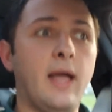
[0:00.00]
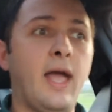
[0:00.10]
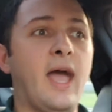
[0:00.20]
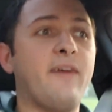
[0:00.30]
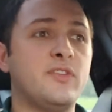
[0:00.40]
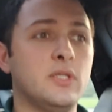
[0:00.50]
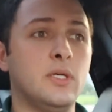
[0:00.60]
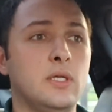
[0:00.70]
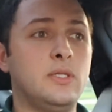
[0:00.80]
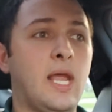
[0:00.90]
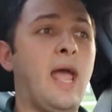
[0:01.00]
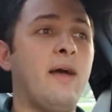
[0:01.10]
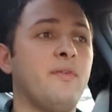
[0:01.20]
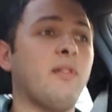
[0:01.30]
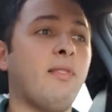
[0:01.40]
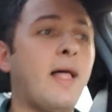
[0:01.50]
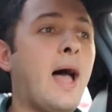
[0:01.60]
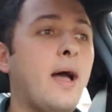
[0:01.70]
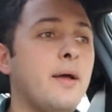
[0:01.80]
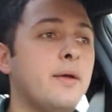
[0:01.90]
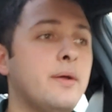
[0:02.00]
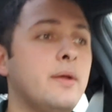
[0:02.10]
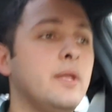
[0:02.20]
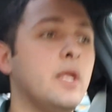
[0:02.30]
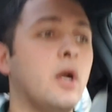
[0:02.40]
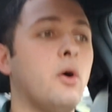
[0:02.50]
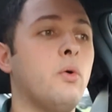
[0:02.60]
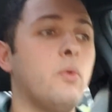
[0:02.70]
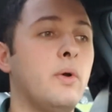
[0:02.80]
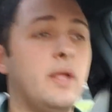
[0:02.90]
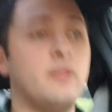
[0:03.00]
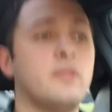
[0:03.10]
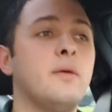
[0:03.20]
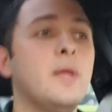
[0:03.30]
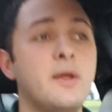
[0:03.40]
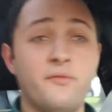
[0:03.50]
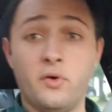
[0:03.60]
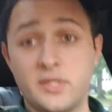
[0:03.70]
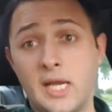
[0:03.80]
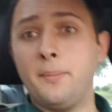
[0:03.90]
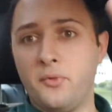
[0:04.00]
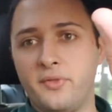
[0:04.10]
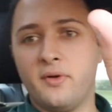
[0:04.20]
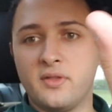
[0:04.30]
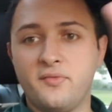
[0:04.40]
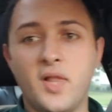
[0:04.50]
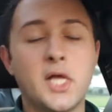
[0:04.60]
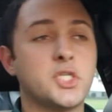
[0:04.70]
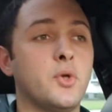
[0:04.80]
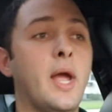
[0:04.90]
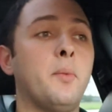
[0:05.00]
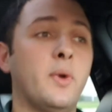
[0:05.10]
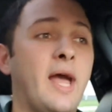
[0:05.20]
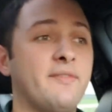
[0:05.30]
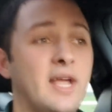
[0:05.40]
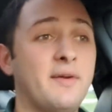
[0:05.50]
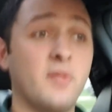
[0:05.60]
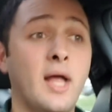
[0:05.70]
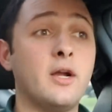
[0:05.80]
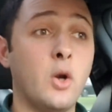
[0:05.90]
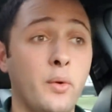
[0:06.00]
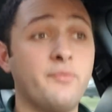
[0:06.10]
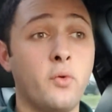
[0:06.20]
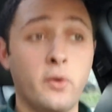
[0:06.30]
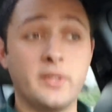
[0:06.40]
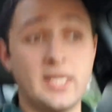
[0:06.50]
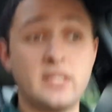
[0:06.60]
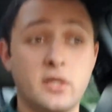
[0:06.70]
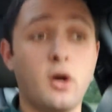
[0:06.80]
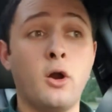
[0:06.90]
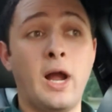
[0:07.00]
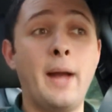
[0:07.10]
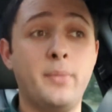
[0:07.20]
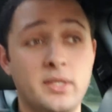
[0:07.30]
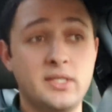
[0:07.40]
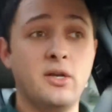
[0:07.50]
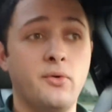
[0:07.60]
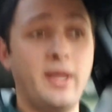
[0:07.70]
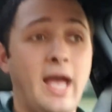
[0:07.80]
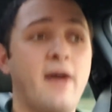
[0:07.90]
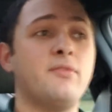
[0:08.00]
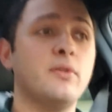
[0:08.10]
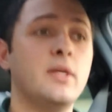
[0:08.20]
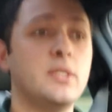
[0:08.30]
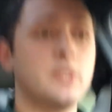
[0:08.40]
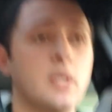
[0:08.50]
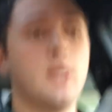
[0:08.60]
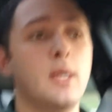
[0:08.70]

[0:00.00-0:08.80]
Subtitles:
have to have a lot, you know, for example, the Veloster N would have to have a lot going for it, because that's a car I'm considering after this,